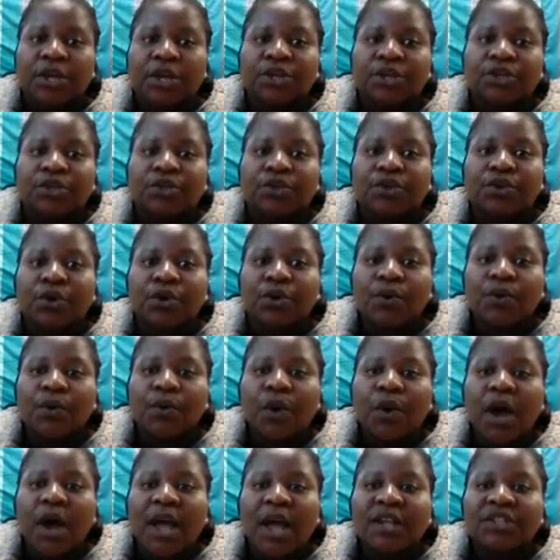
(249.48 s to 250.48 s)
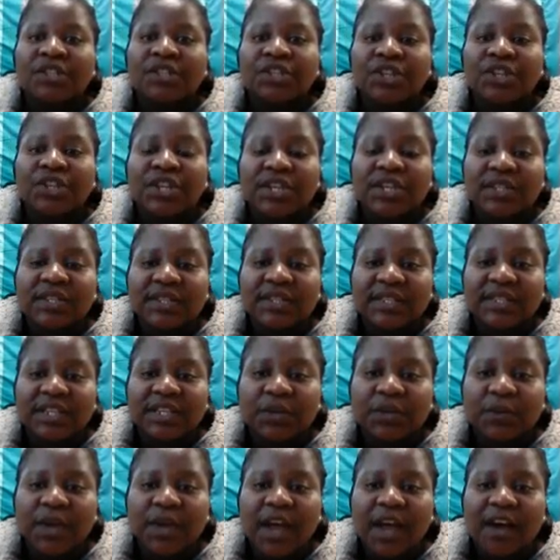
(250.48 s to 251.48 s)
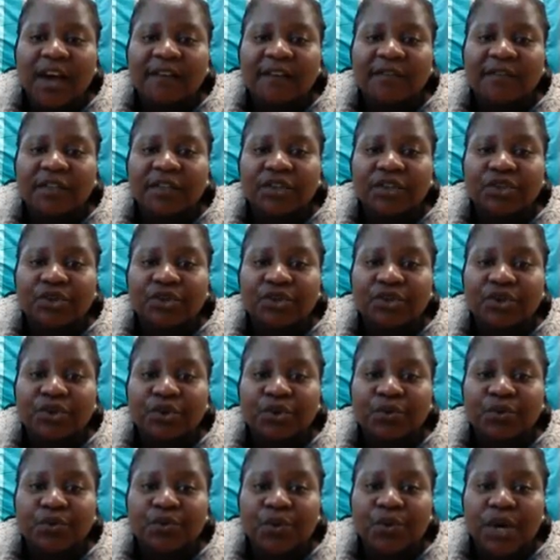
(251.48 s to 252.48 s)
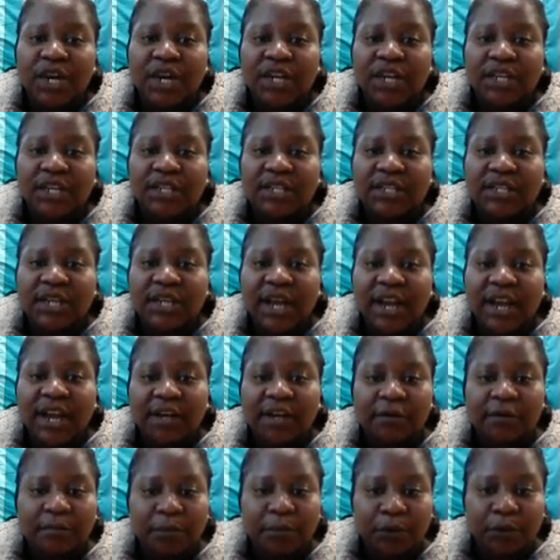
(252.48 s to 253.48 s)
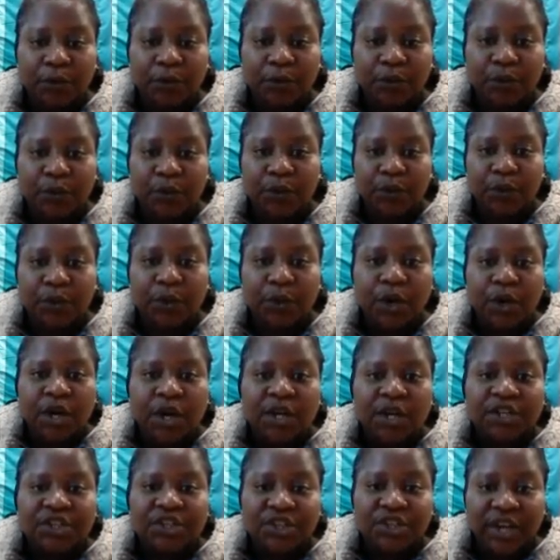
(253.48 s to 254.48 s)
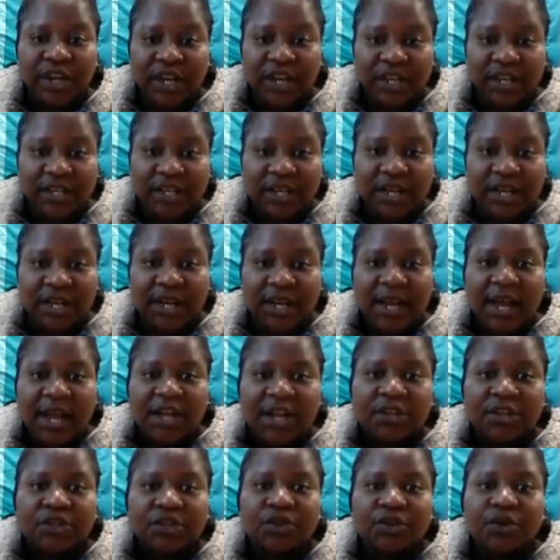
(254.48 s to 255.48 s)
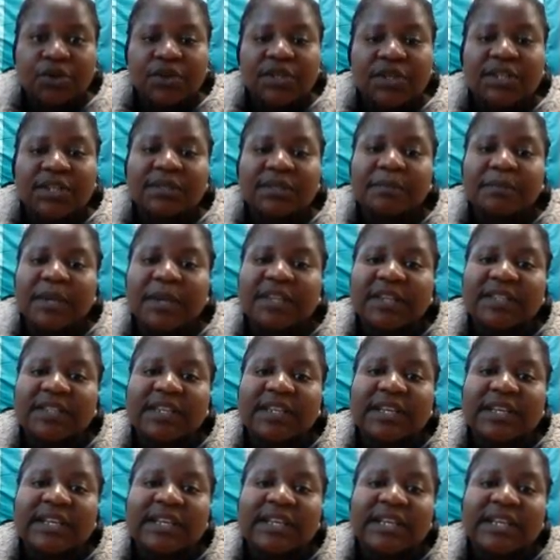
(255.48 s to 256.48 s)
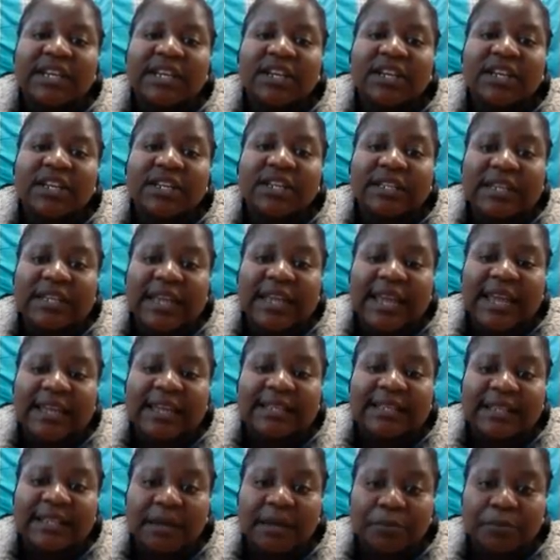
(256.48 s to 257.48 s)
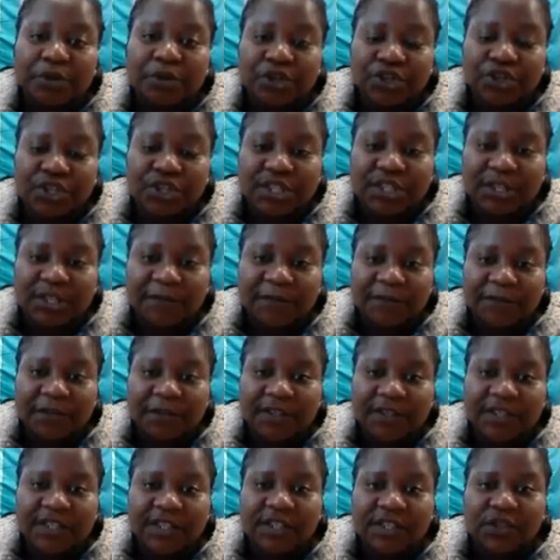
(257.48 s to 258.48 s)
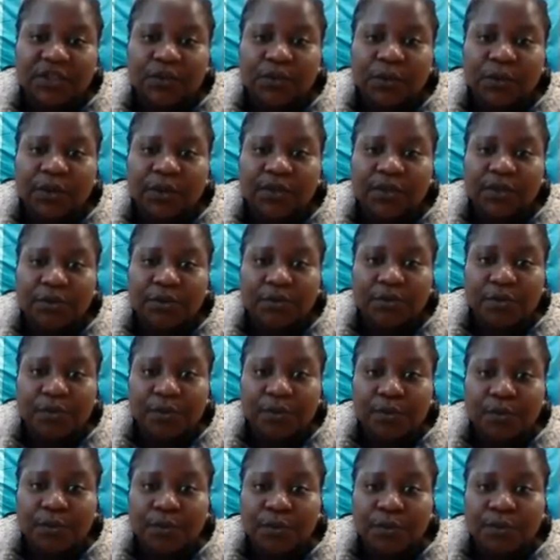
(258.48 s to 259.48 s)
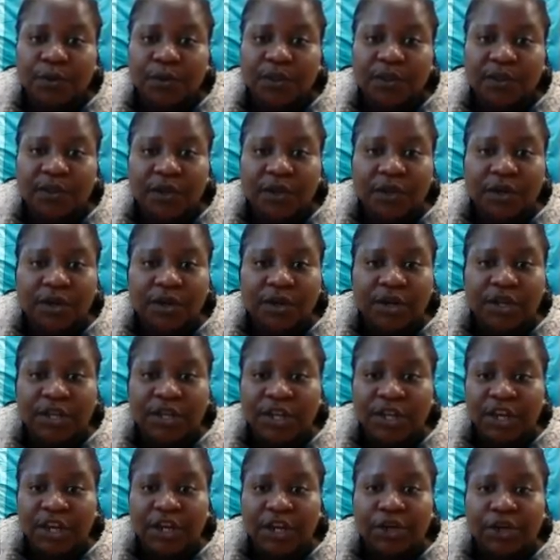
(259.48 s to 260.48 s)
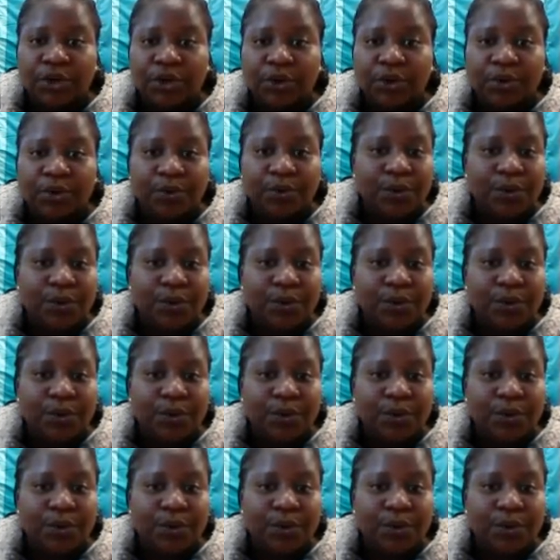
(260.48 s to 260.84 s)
So as you can see, we have this red and blue shading. So these basically indicate temperature differences with the yellow,